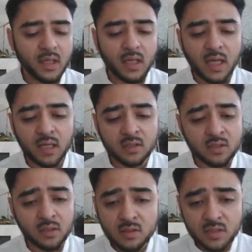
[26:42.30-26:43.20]

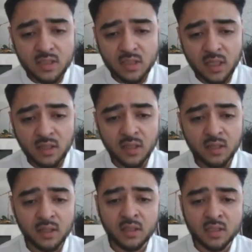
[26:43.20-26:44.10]
consultancies in India
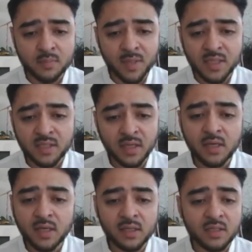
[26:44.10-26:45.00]
that are just based in
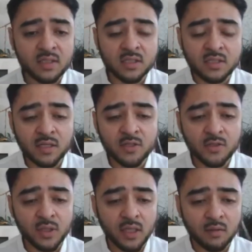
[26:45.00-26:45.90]
India, that just send you
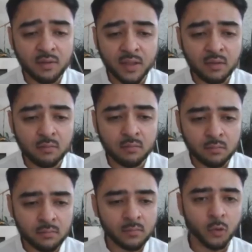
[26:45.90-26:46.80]
here and then
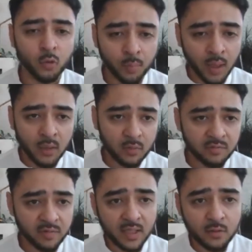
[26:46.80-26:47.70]
goodbye, we
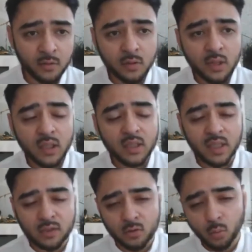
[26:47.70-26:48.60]
forget you.
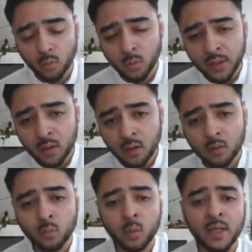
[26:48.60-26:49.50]
That's not what we are.
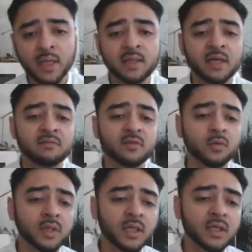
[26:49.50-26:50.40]
We're there for you
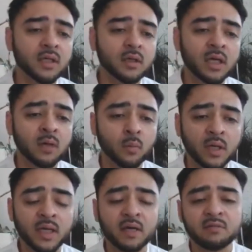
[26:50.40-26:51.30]
in India and we're
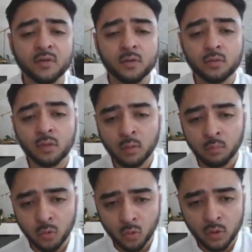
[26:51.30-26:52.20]
here for you
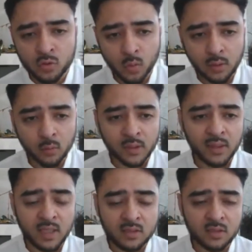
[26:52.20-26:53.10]
abroad as well, whether
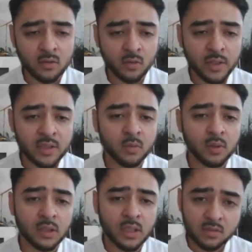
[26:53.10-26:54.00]
that's the US, whether
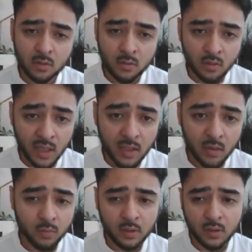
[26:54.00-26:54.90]
that's the UK, or
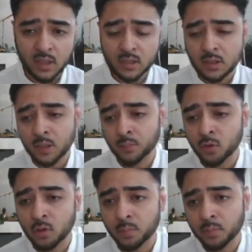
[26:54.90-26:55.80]
whether that's
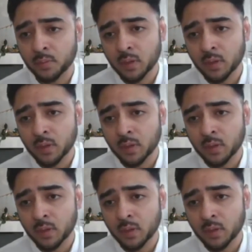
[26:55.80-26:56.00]
Europe.